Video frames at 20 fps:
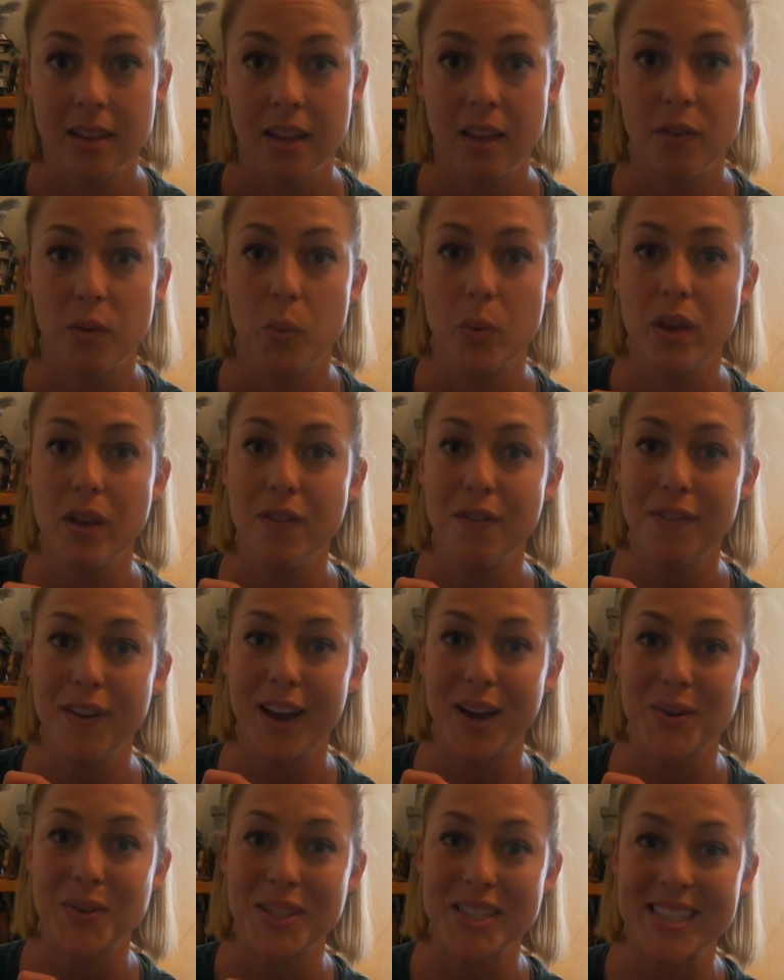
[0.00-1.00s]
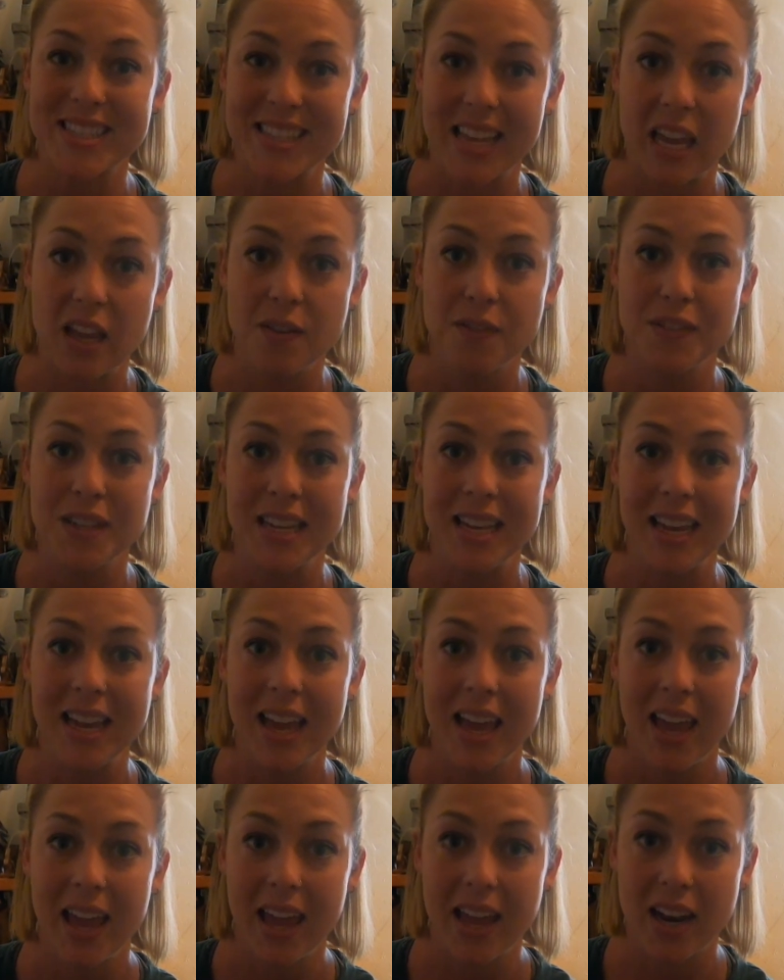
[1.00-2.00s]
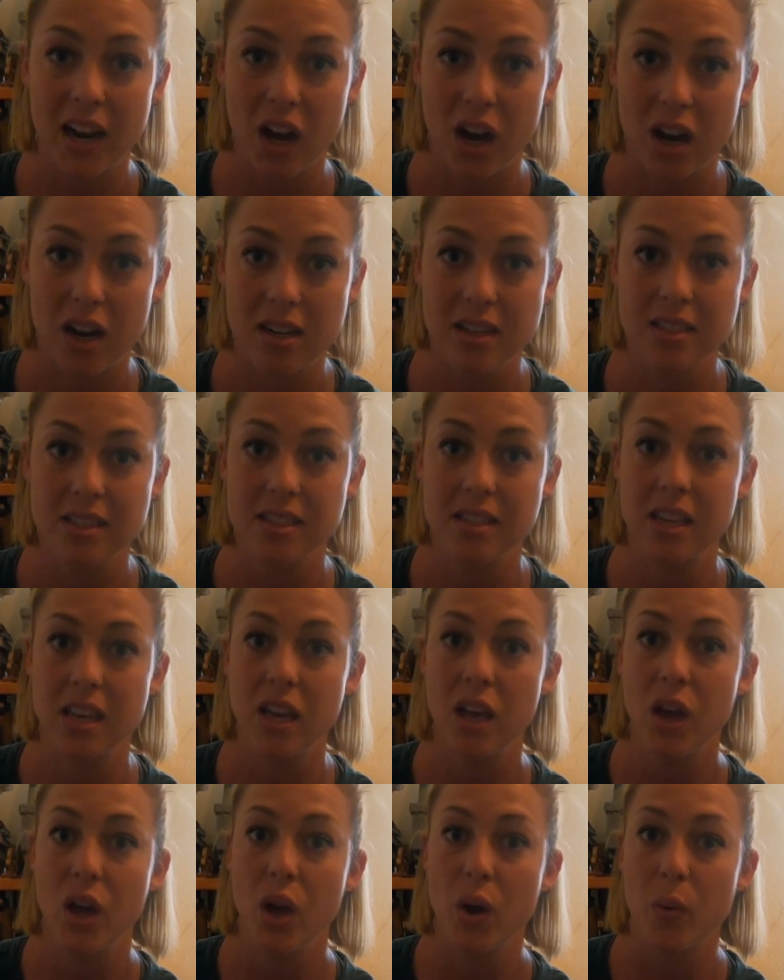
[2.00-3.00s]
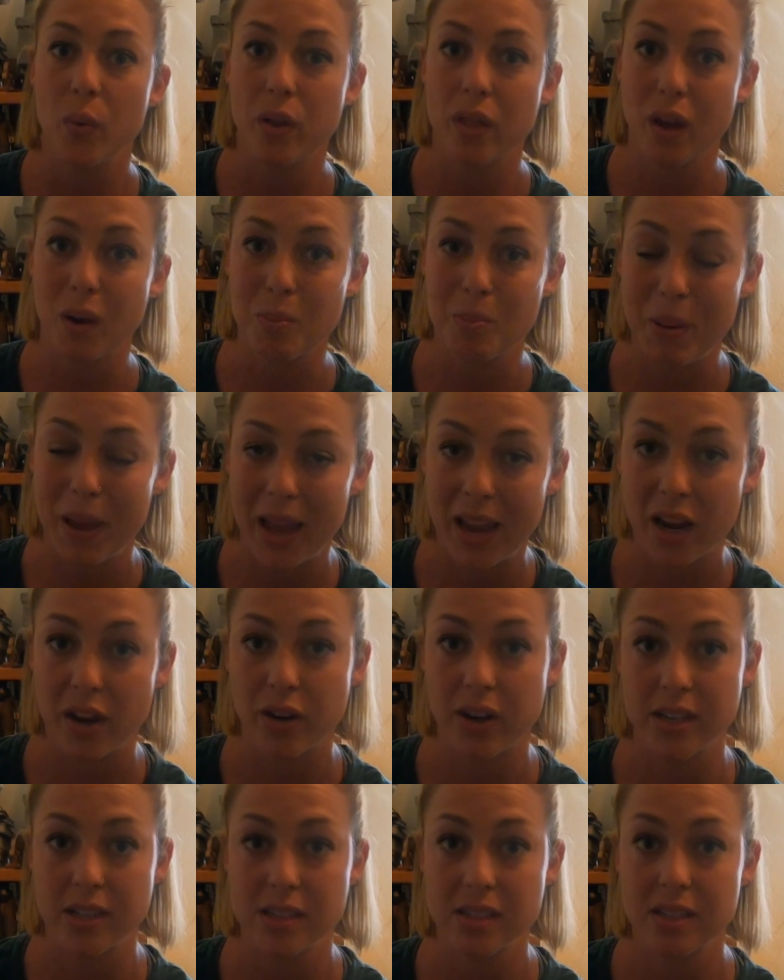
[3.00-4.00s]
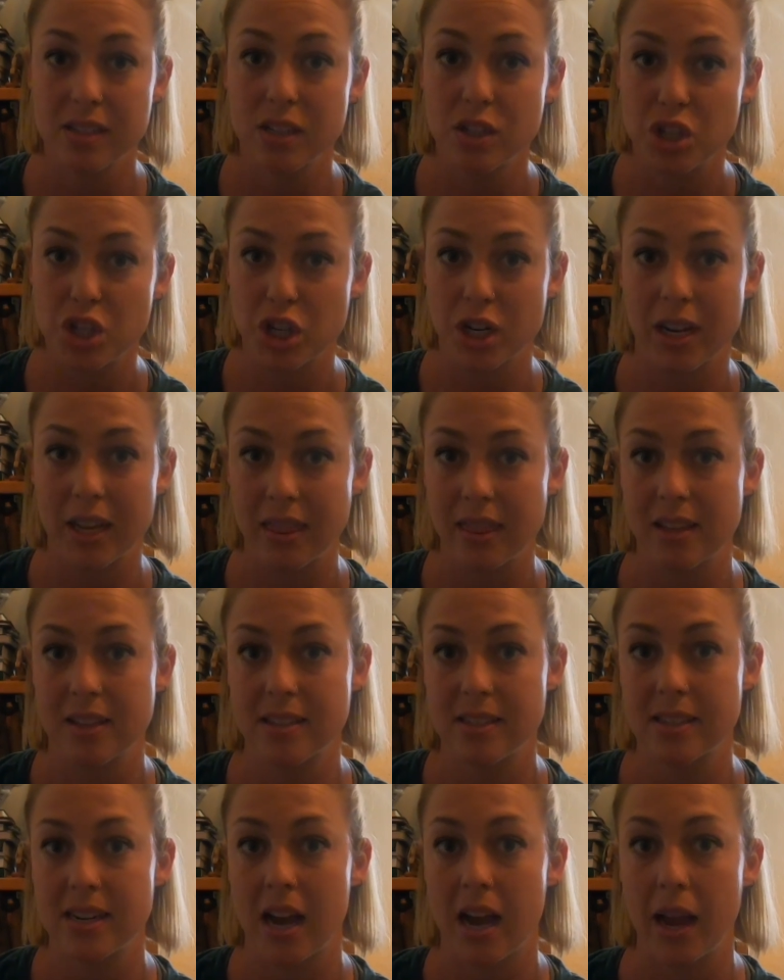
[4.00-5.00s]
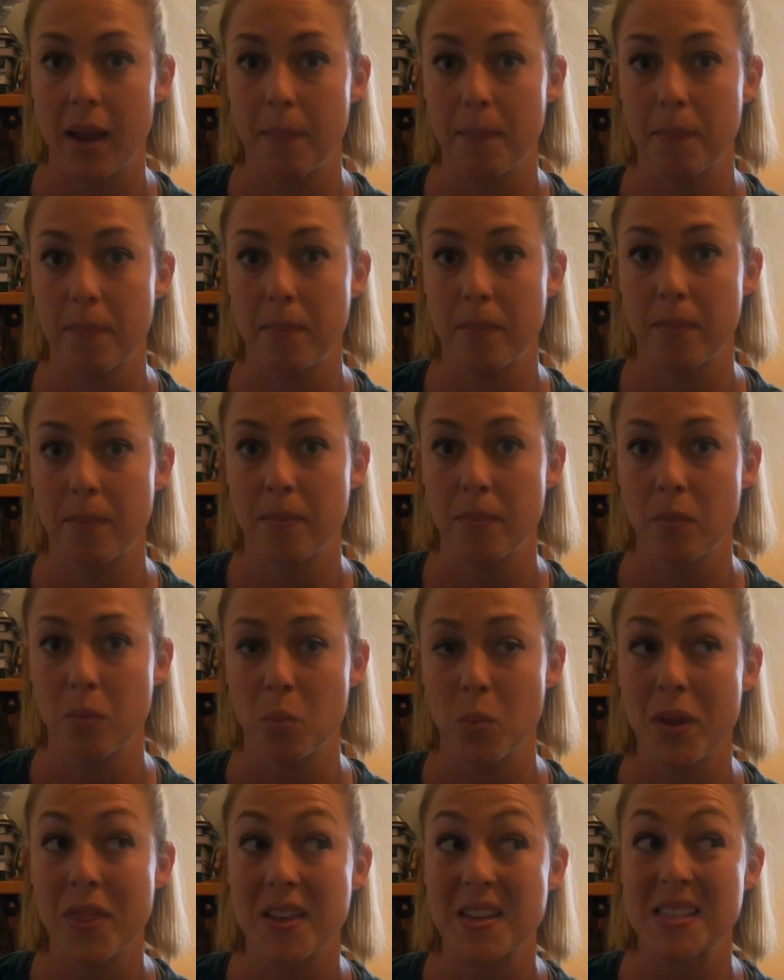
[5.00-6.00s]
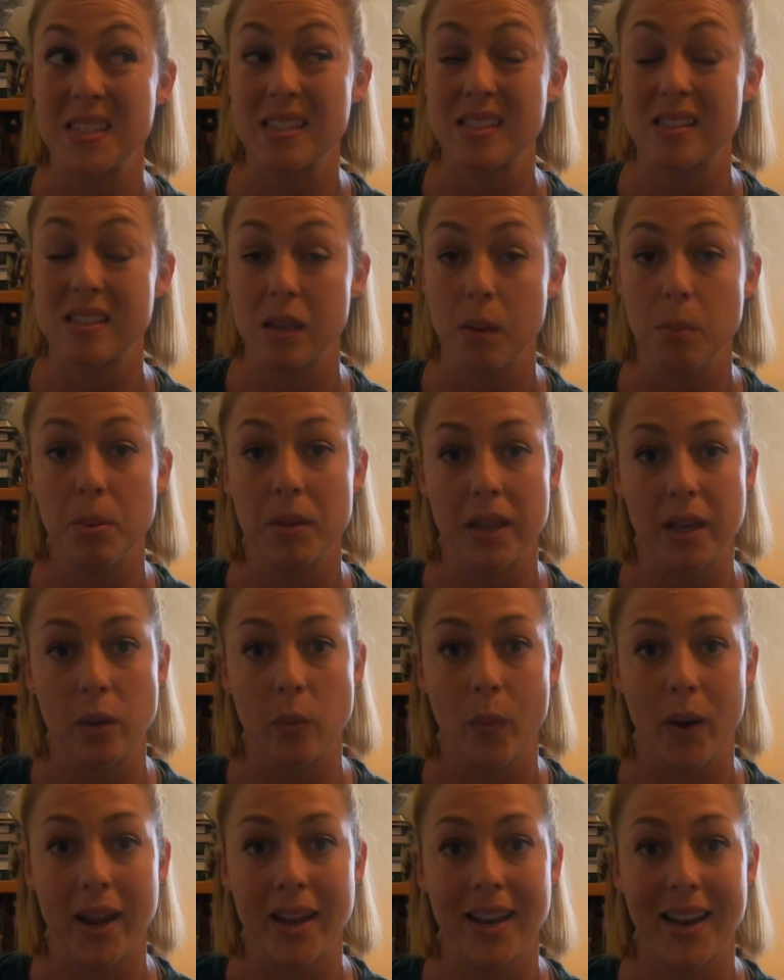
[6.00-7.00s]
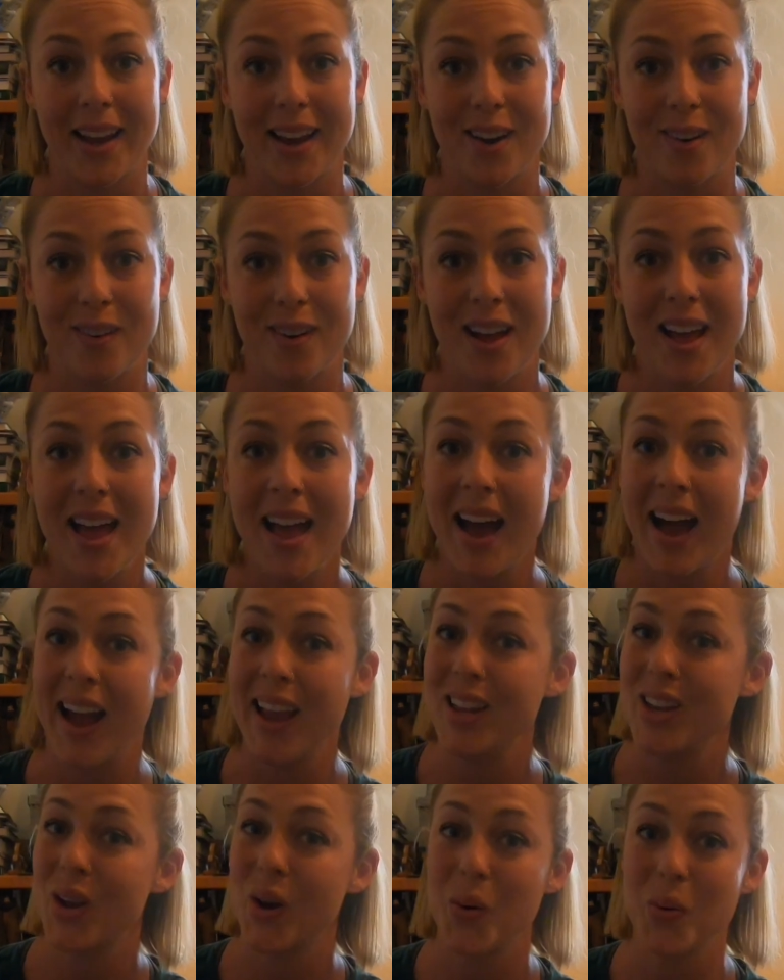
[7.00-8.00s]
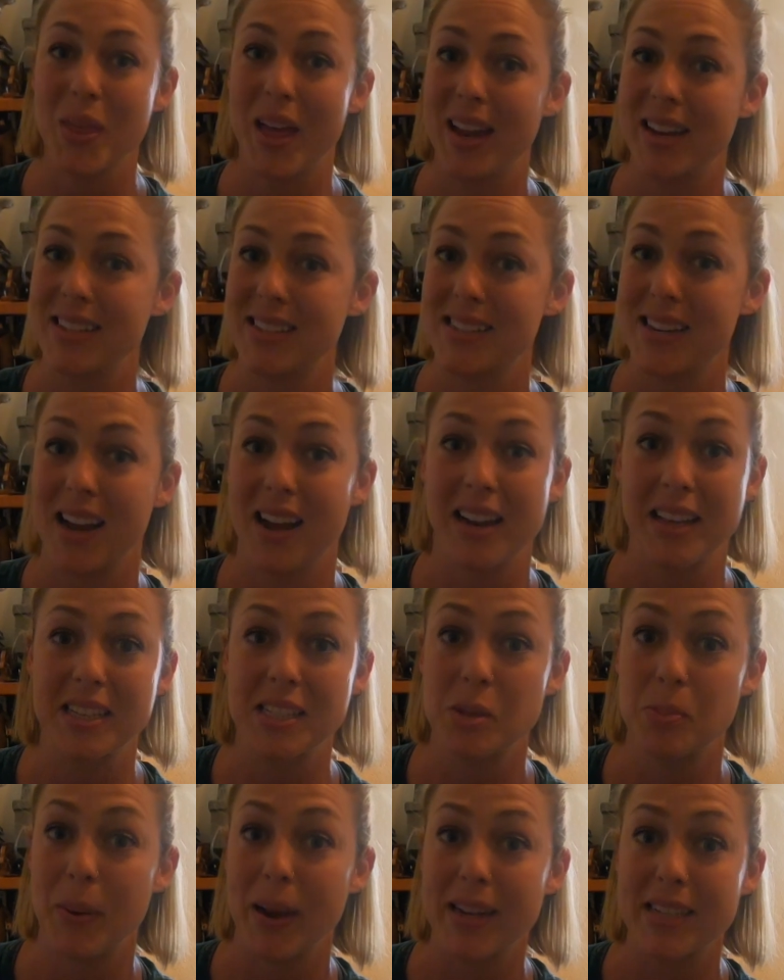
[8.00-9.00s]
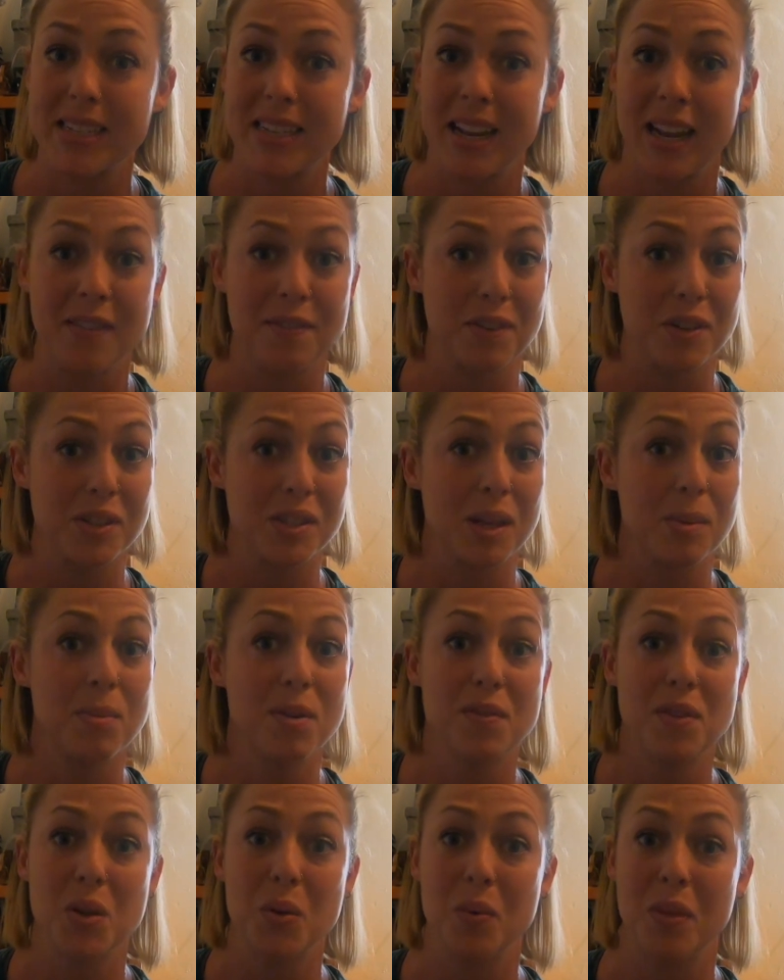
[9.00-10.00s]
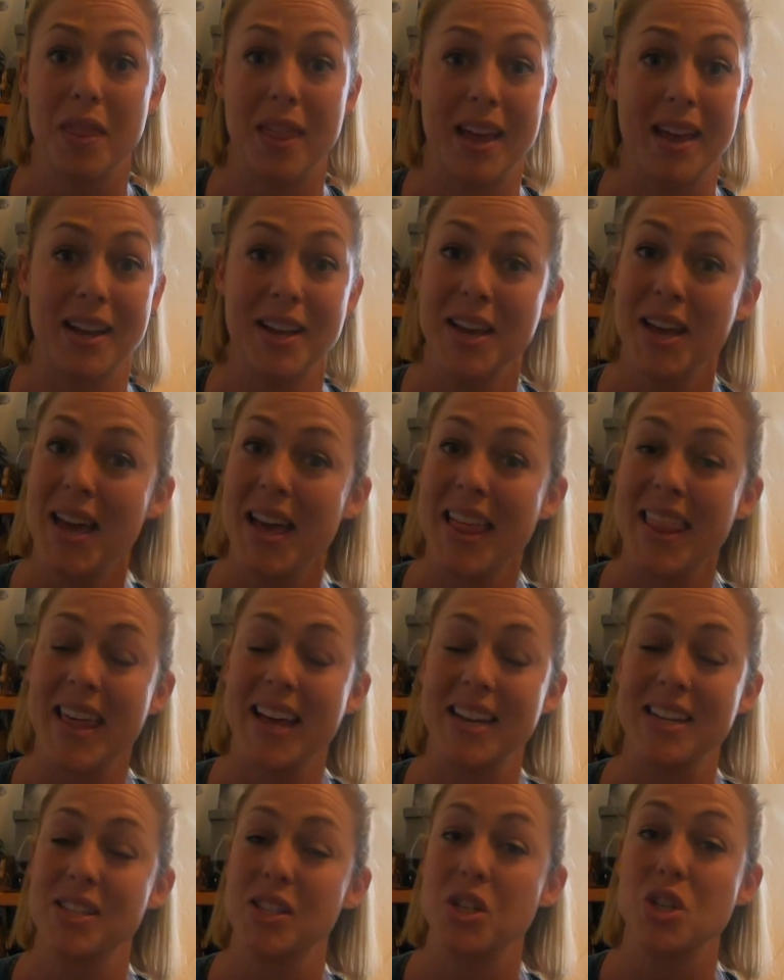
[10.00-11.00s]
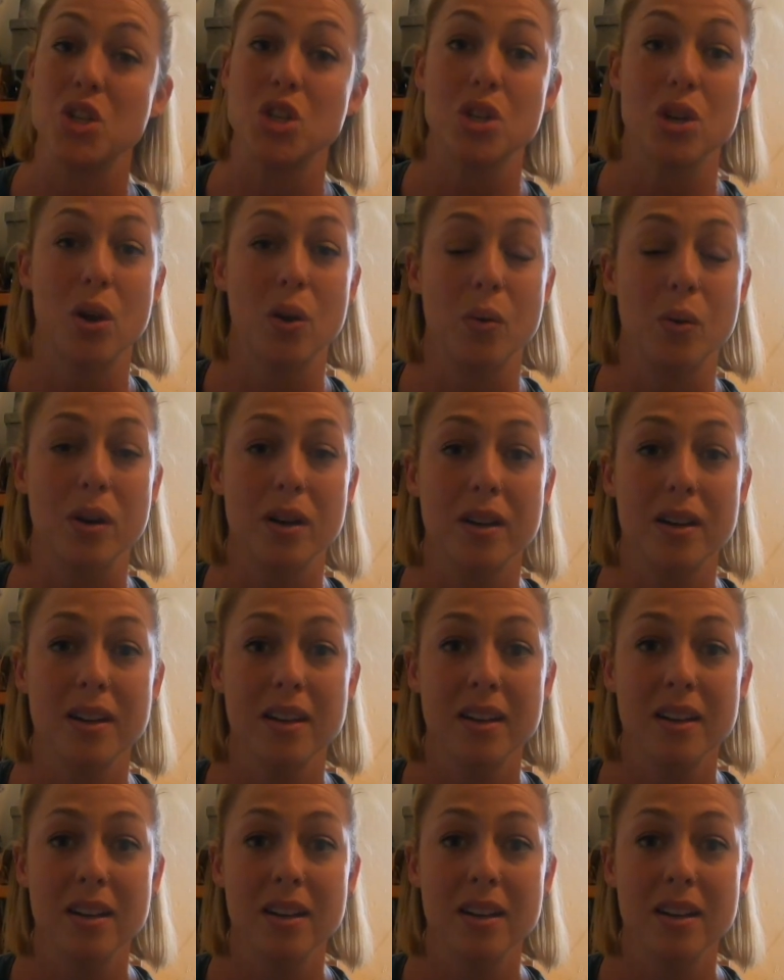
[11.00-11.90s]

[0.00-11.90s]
if we found safety and honesty with our parents during this time, with a sibling right now. I know that is not expected, and for some of you, that is a joke.